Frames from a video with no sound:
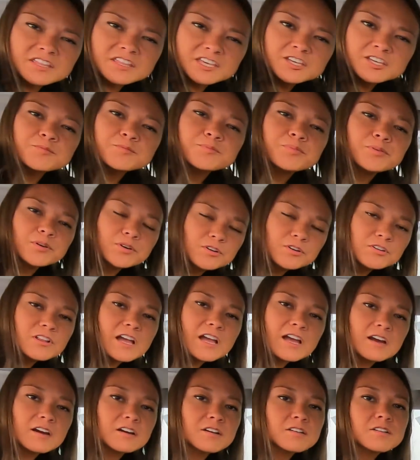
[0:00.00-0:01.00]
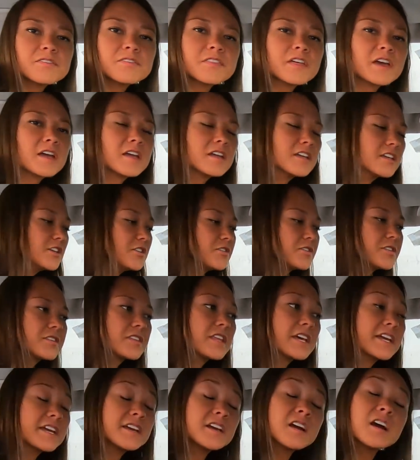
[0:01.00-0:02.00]
that you pull out that you can
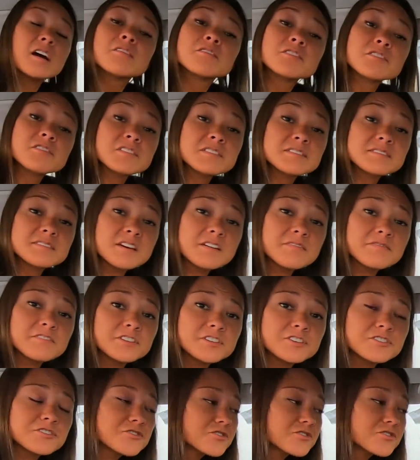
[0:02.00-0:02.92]
like cover the stuff in your